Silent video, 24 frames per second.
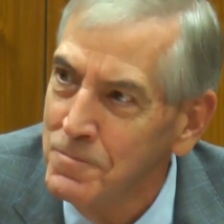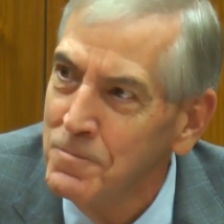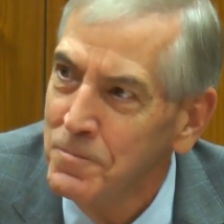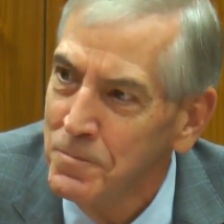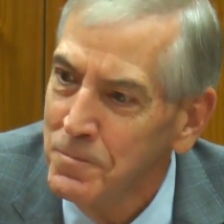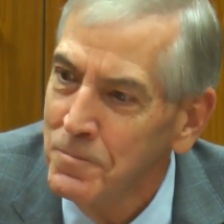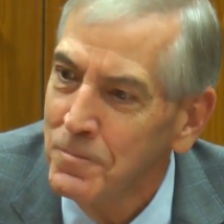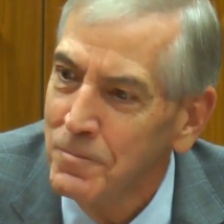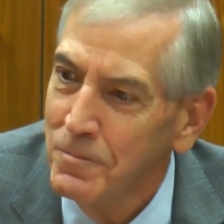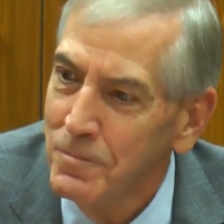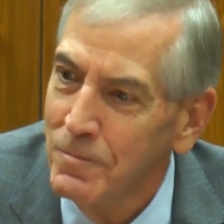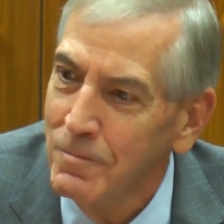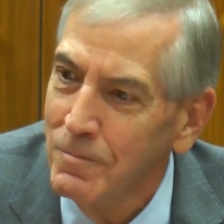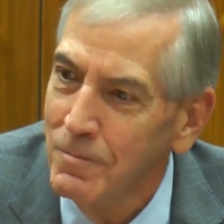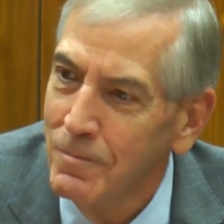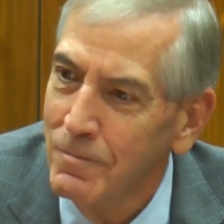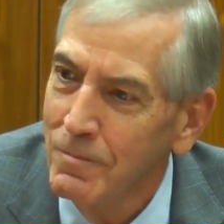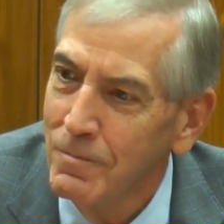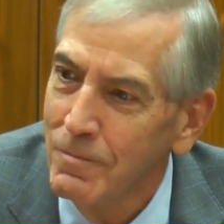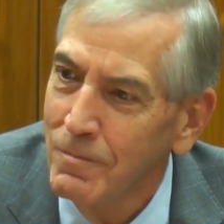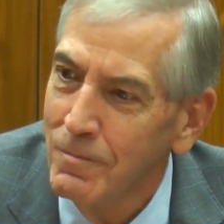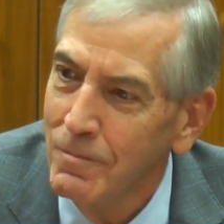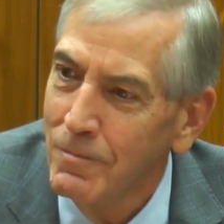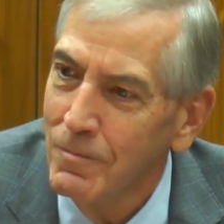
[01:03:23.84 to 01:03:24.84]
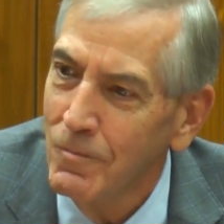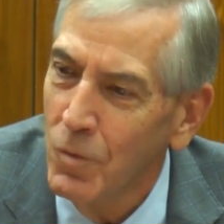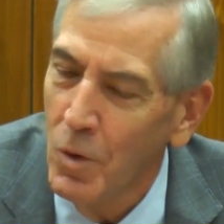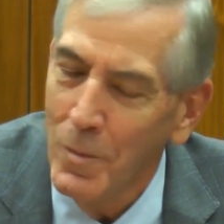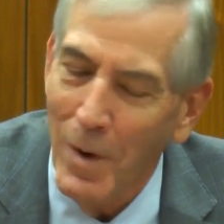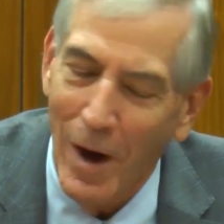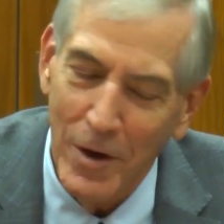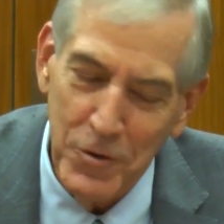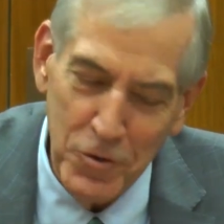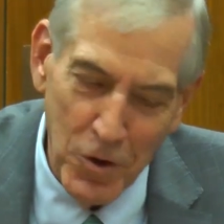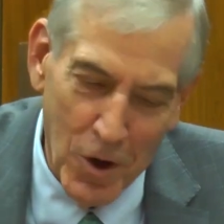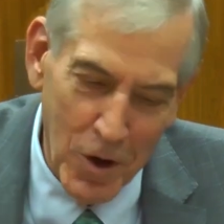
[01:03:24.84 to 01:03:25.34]
We
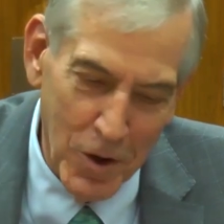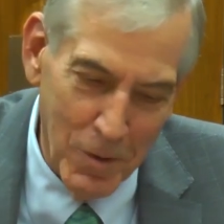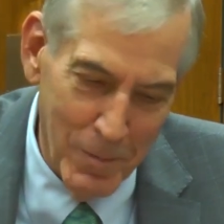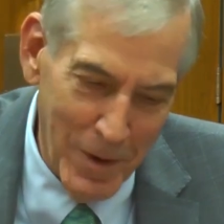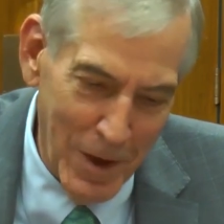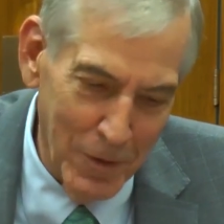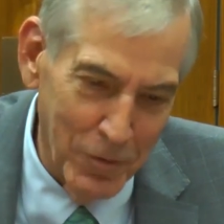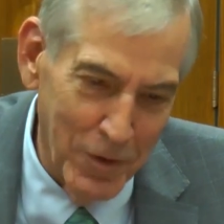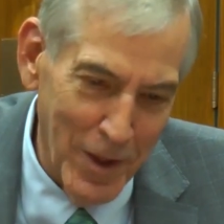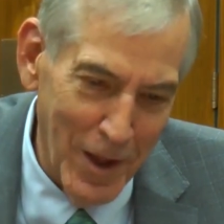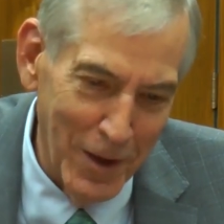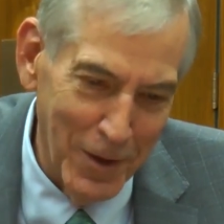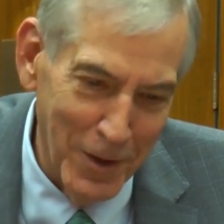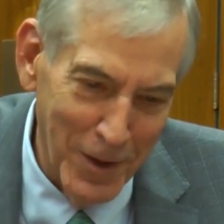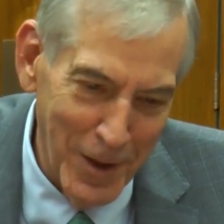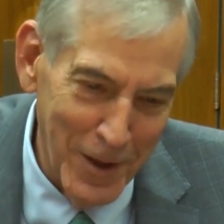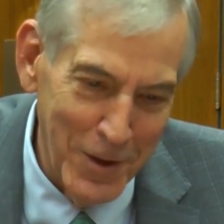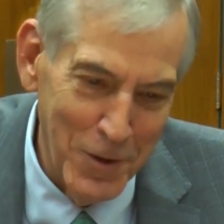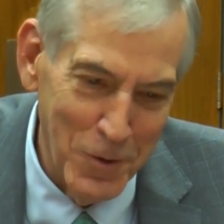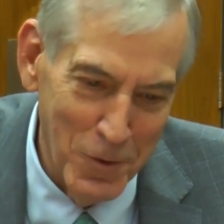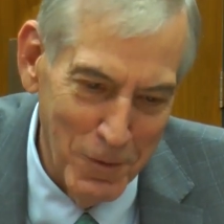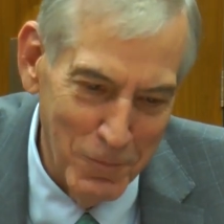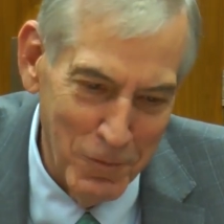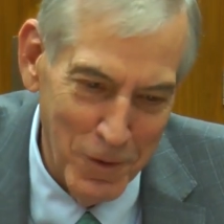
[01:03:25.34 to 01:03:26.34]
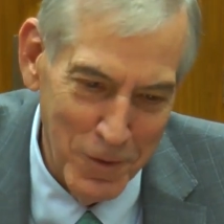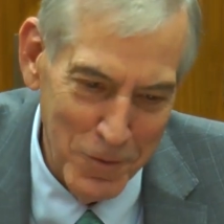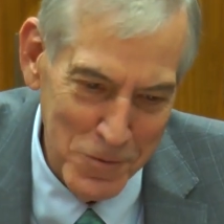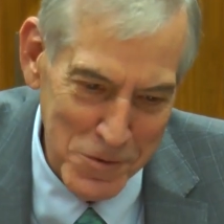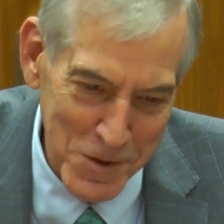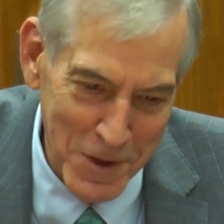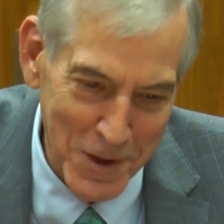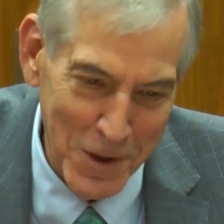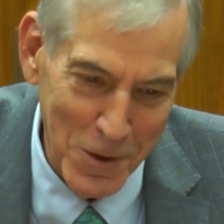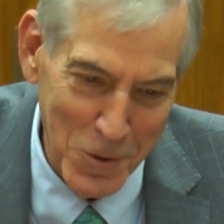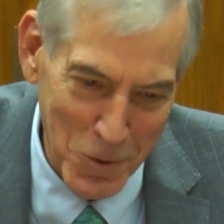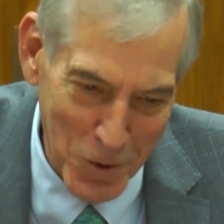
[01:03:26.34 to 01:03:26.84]
might talk about that later if there's
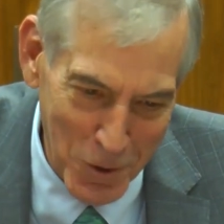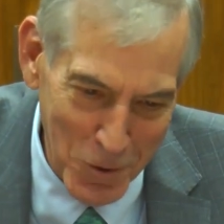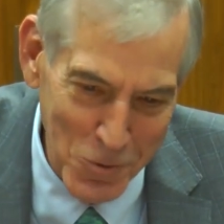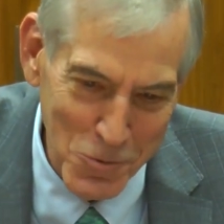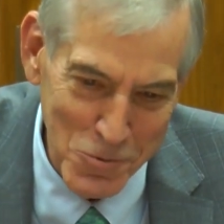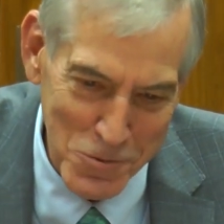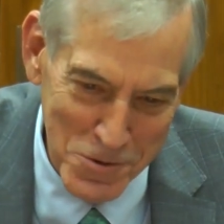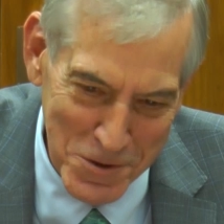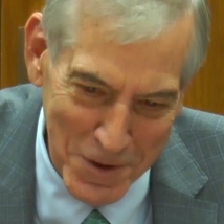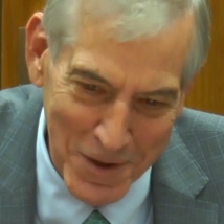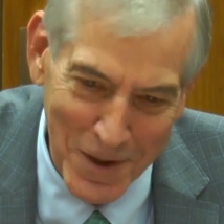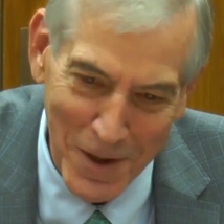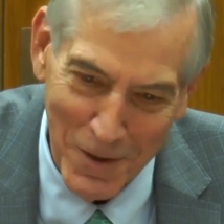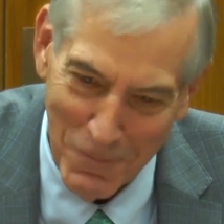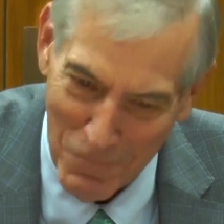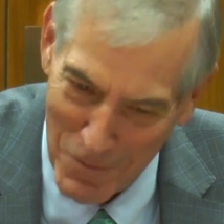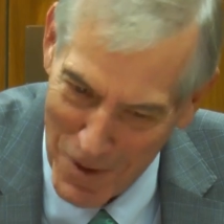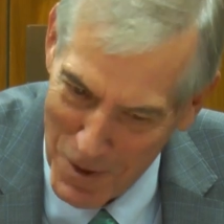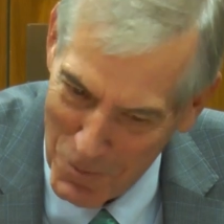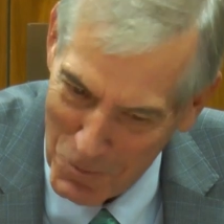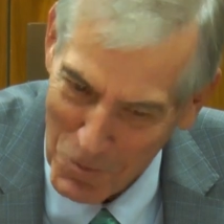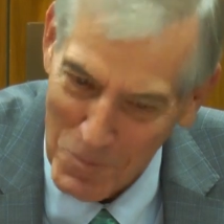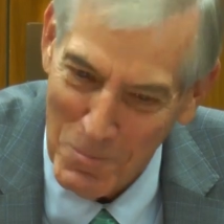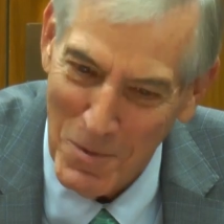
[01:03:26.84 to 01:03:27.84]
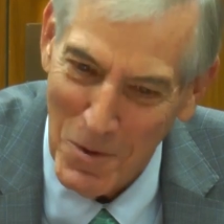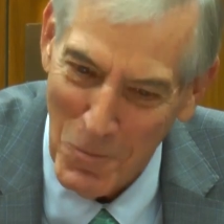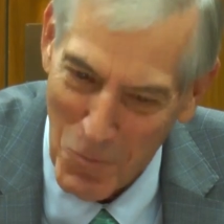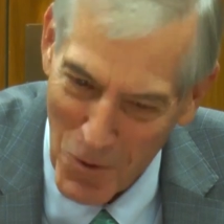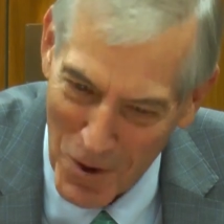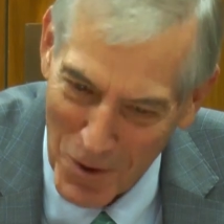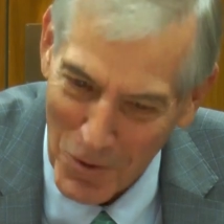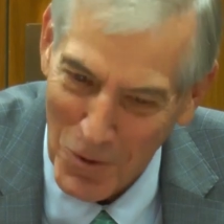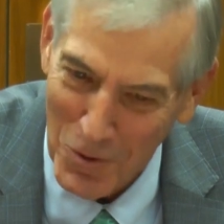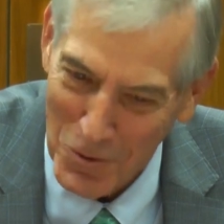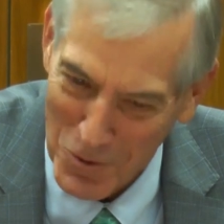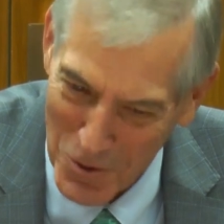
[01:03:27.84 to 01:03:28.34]
any clues to give. That would be
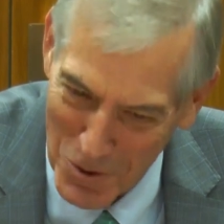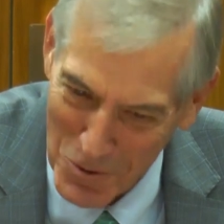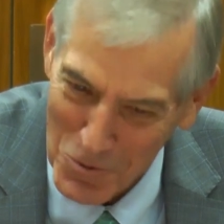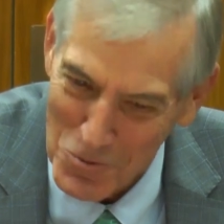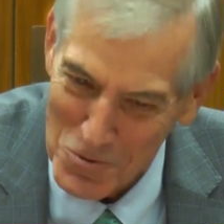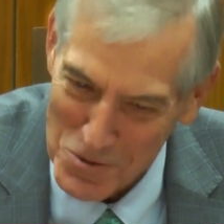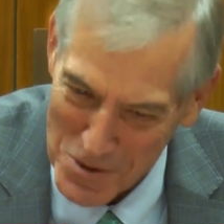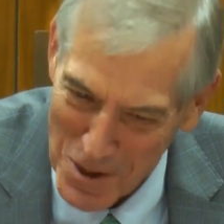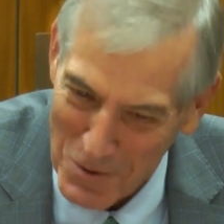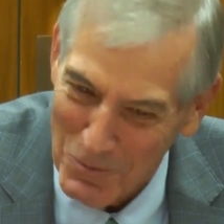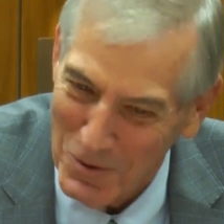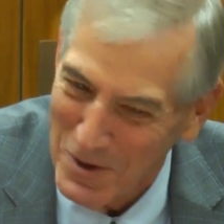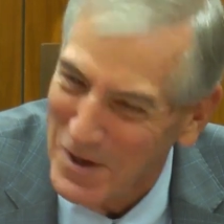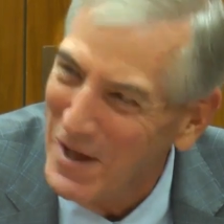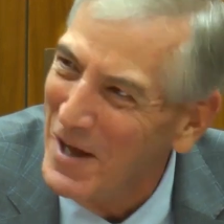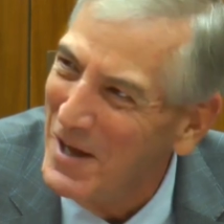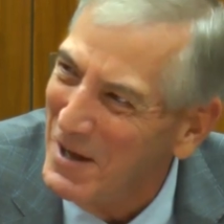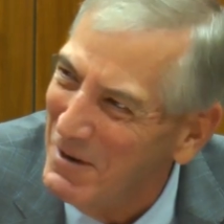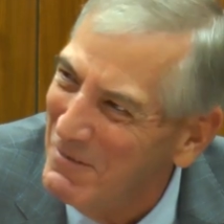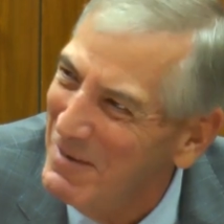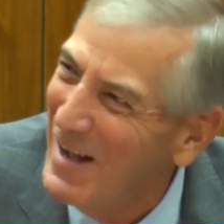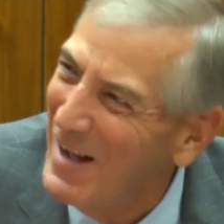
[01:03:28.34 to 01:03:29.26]
one of the clues I would give.